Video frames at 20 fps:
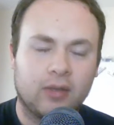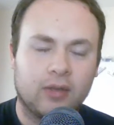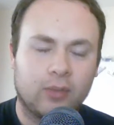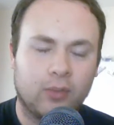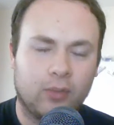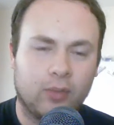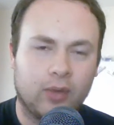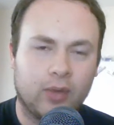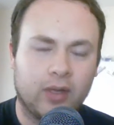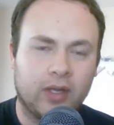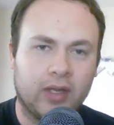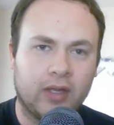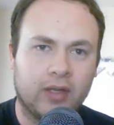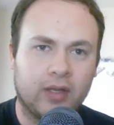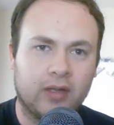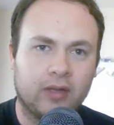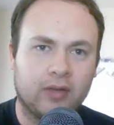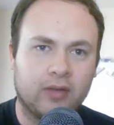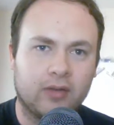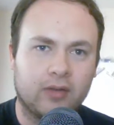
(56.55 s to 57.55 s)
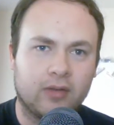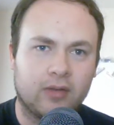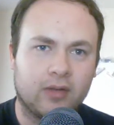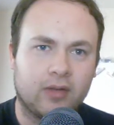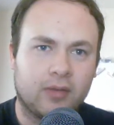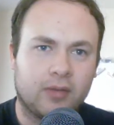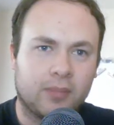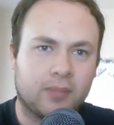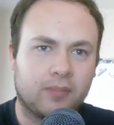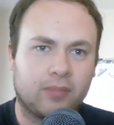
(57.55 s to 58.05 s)
when
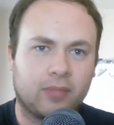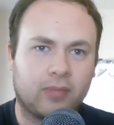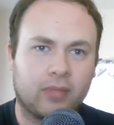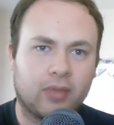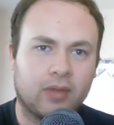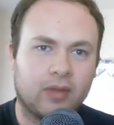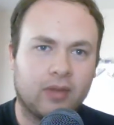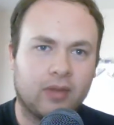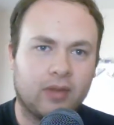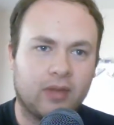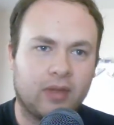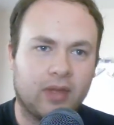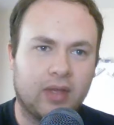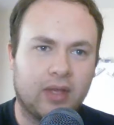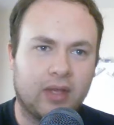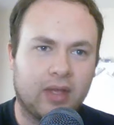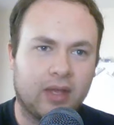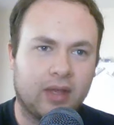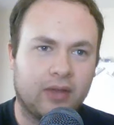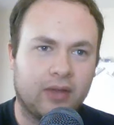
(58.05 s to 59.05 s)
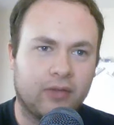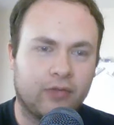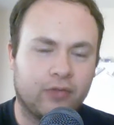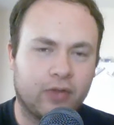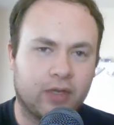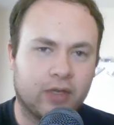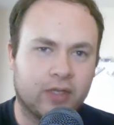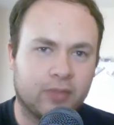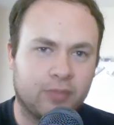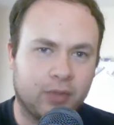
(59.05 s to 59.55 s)
they have
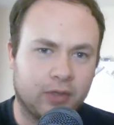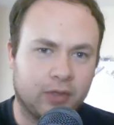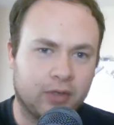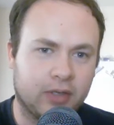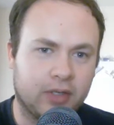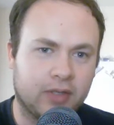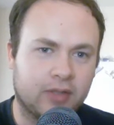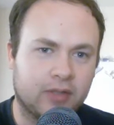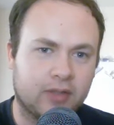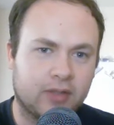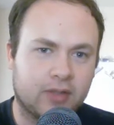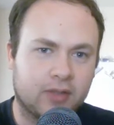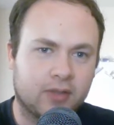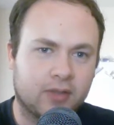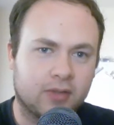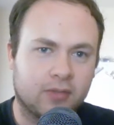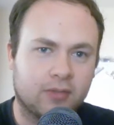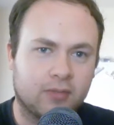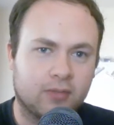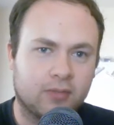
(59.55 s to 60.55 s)
experienced